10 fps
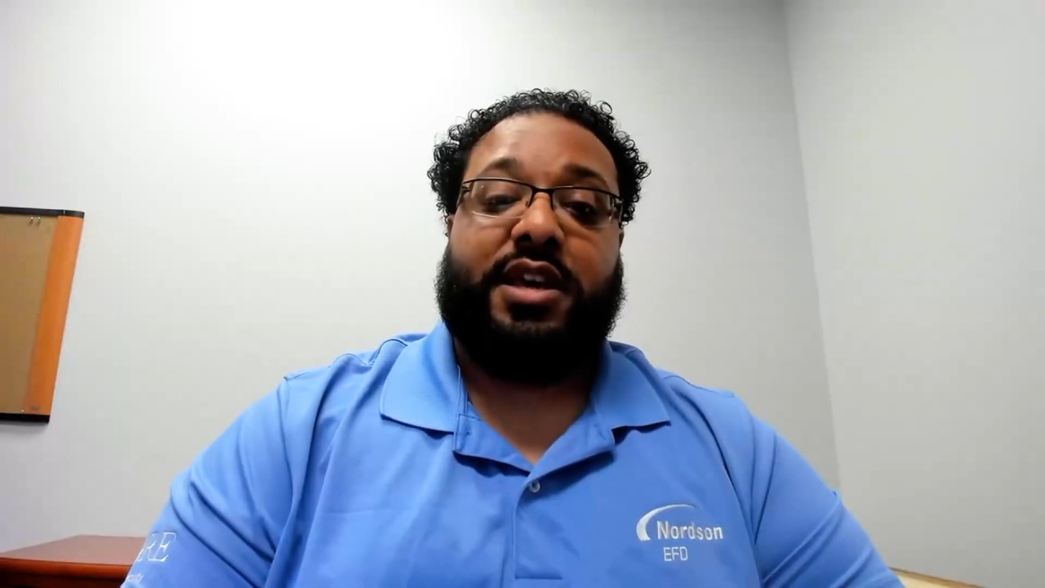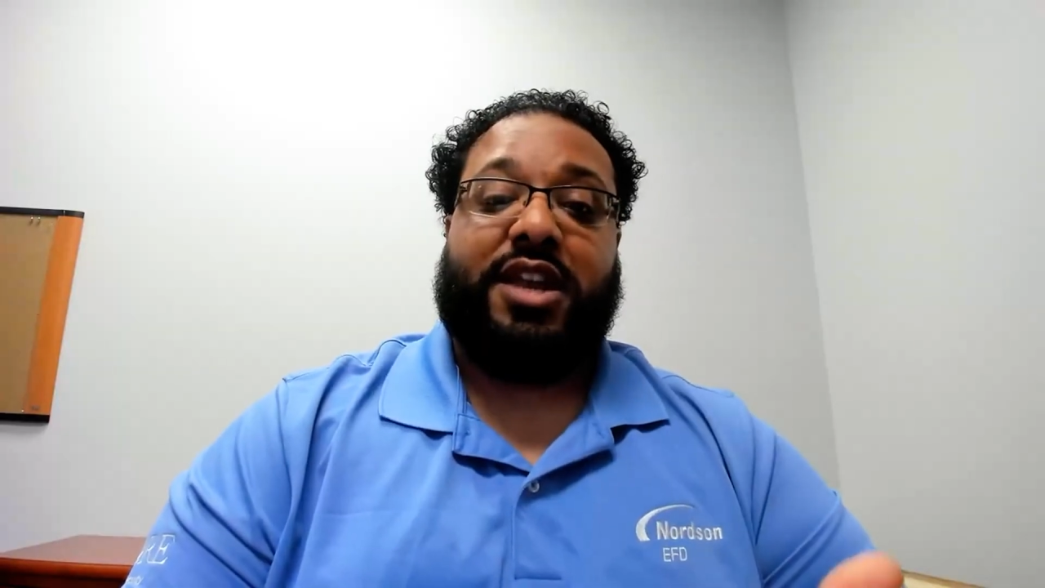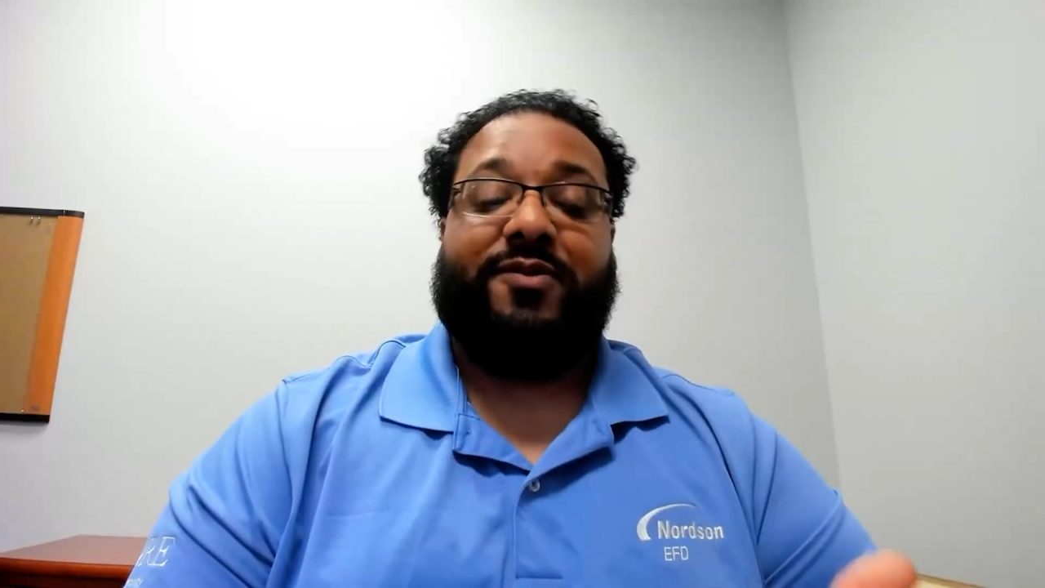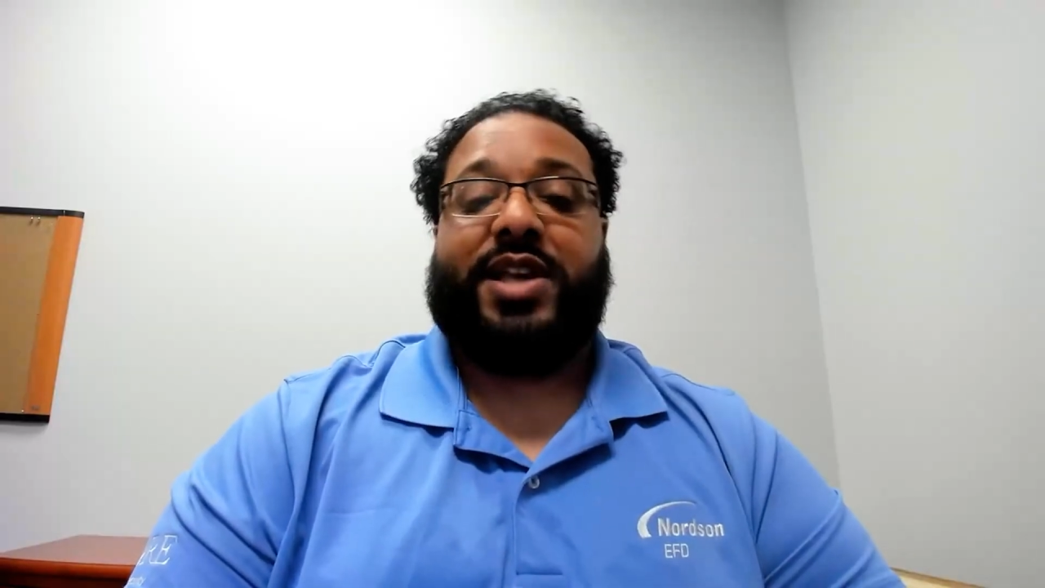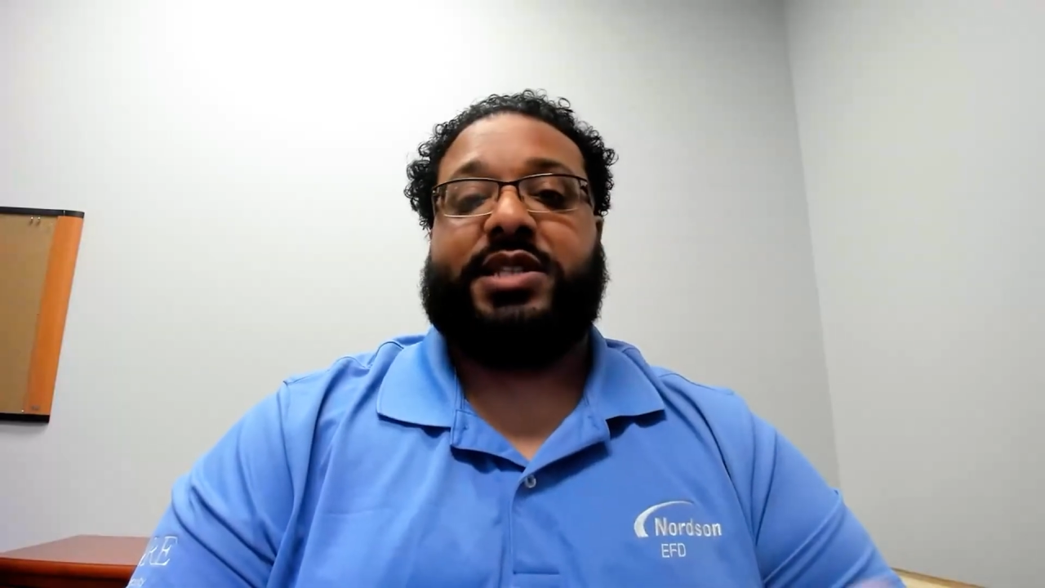
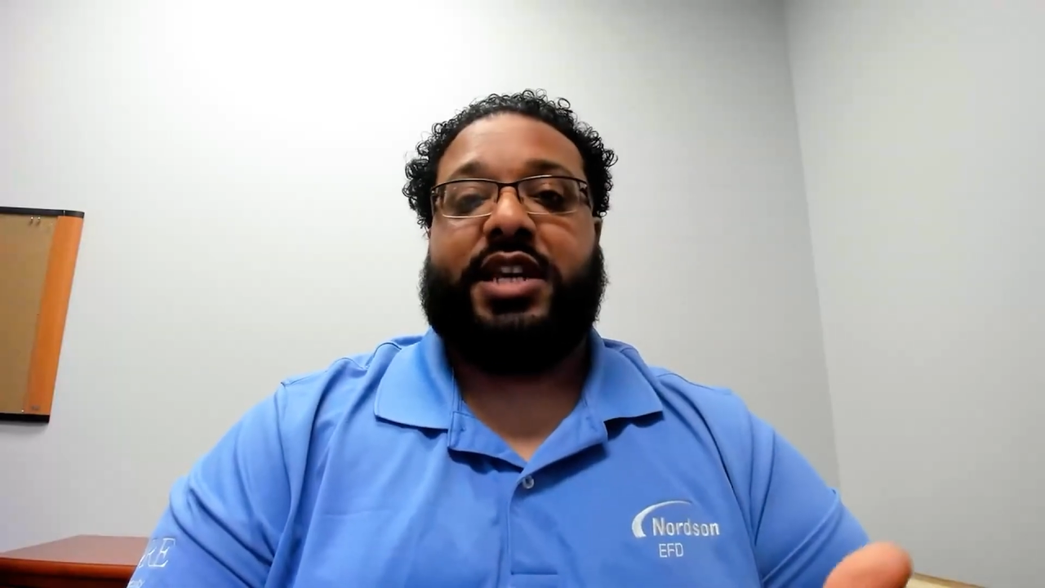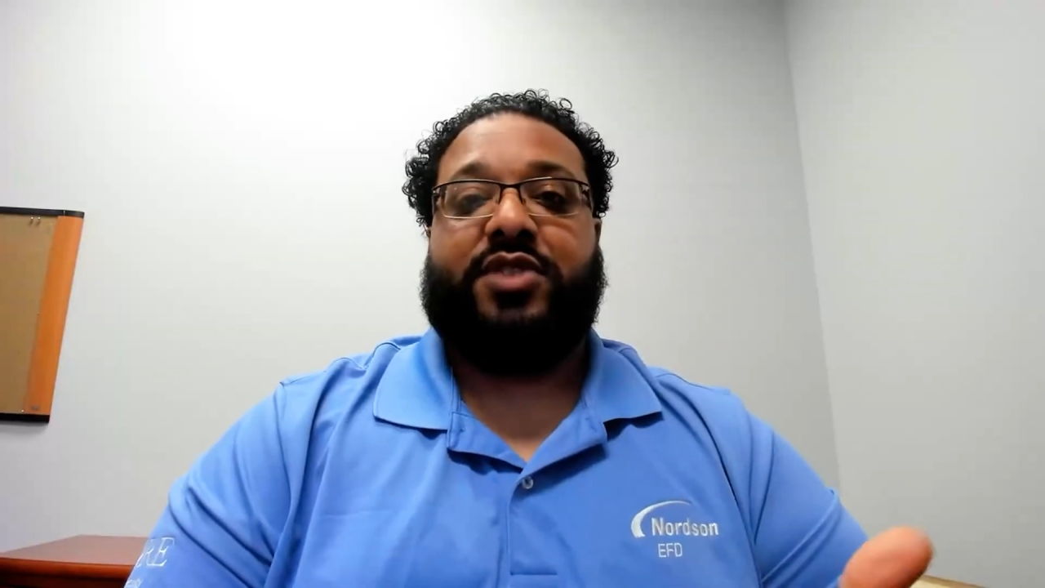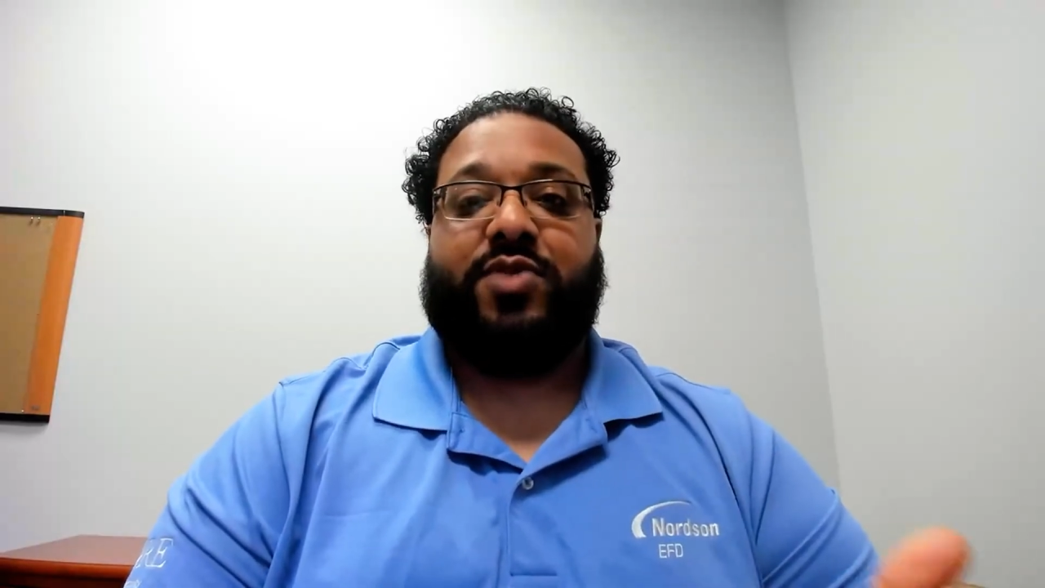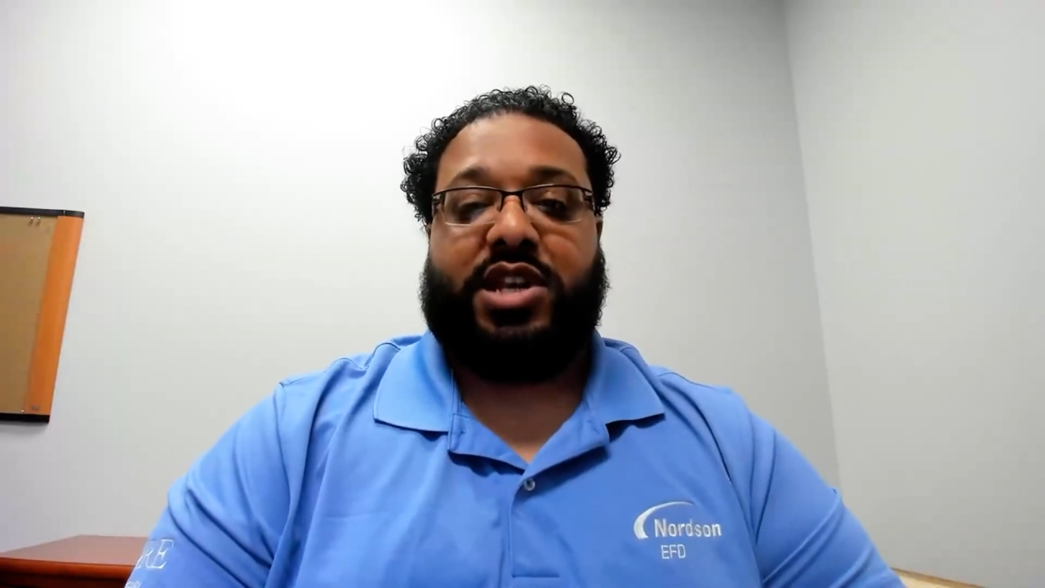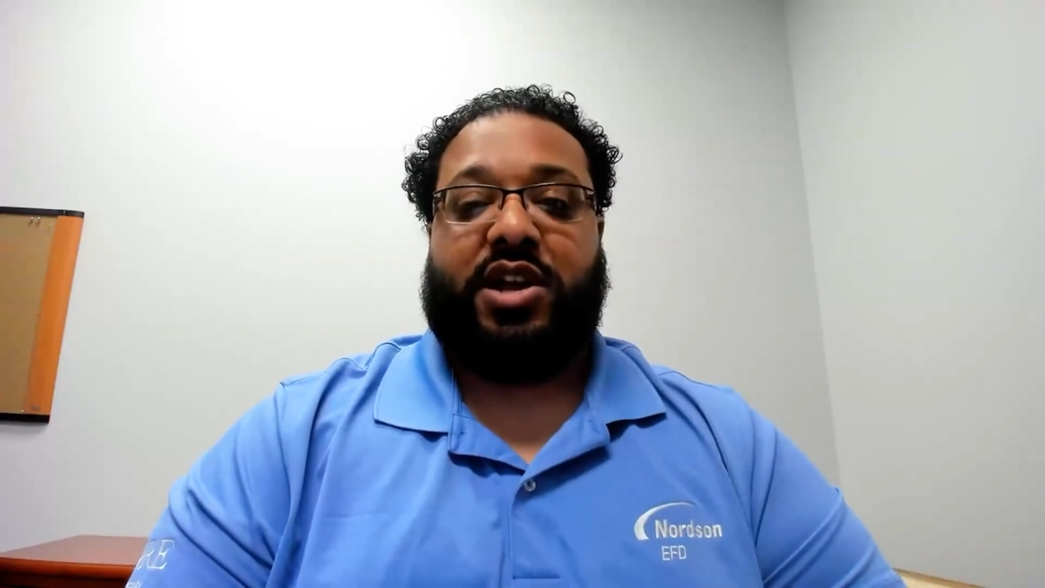investing
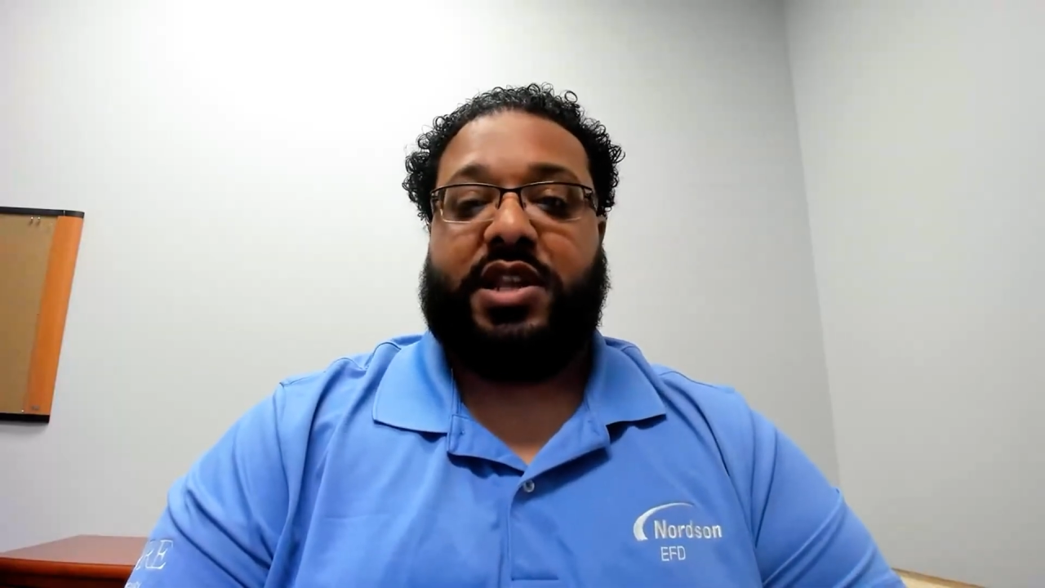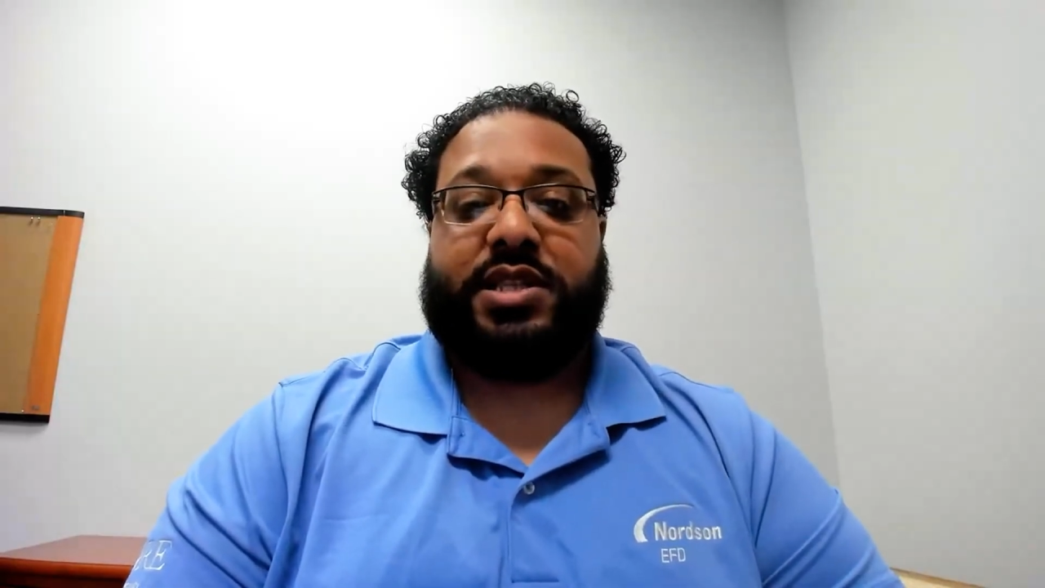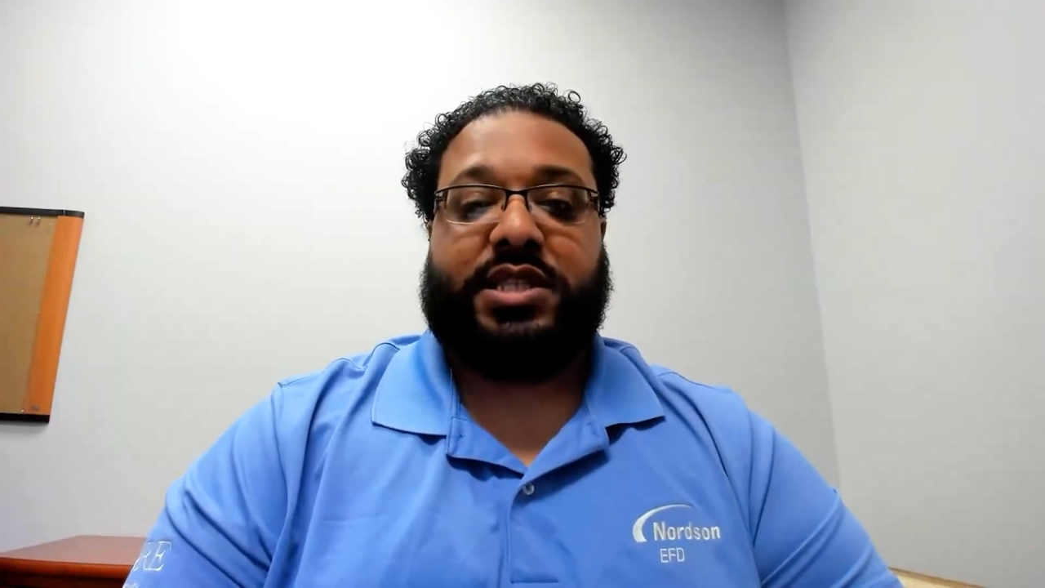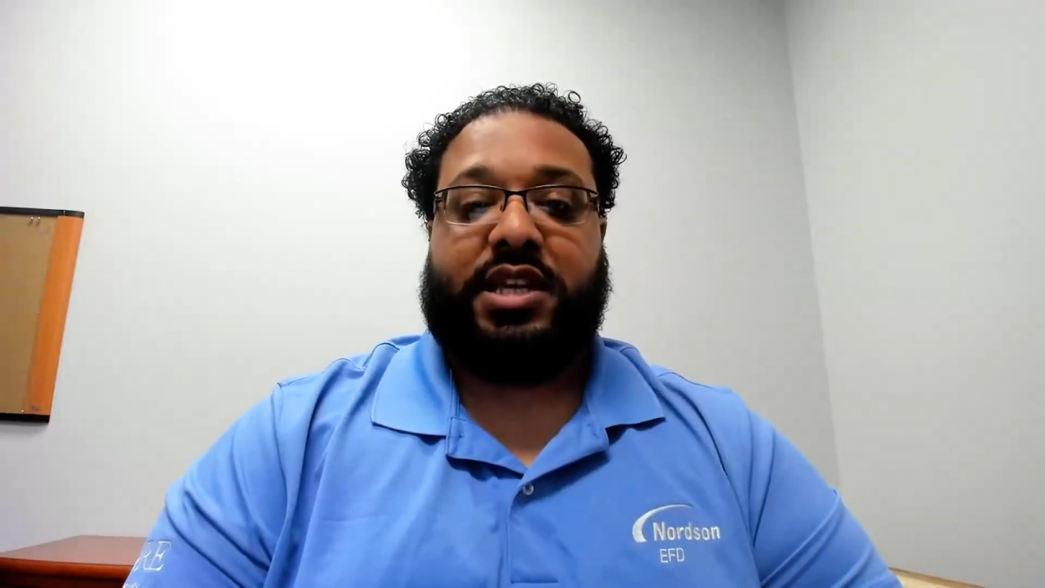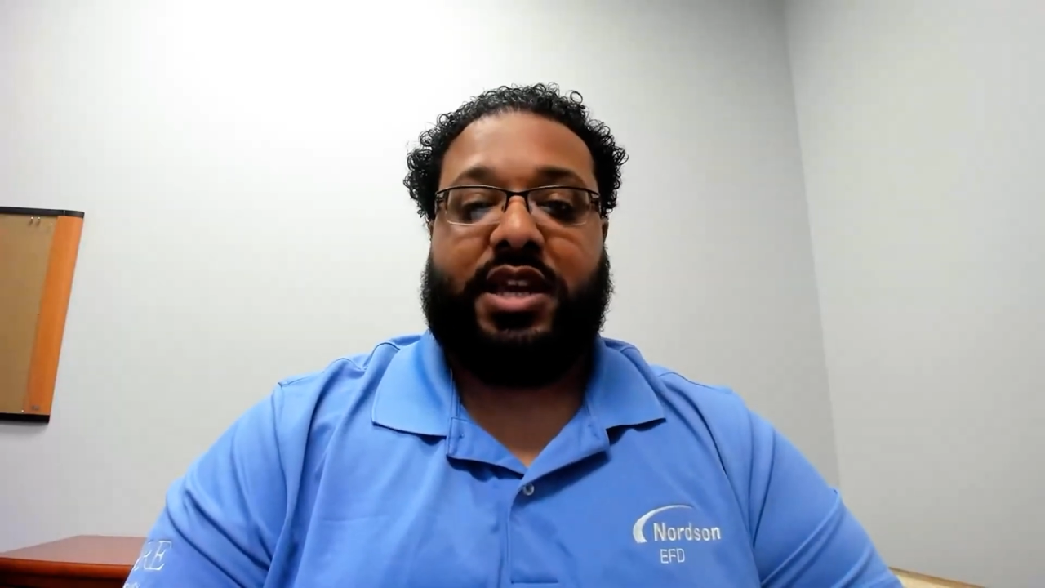in
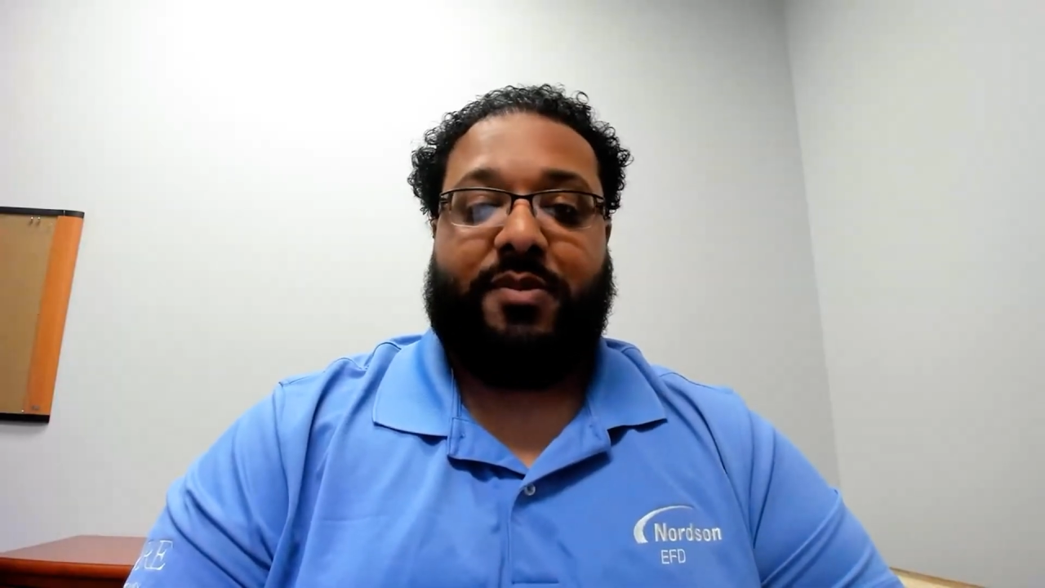redundancy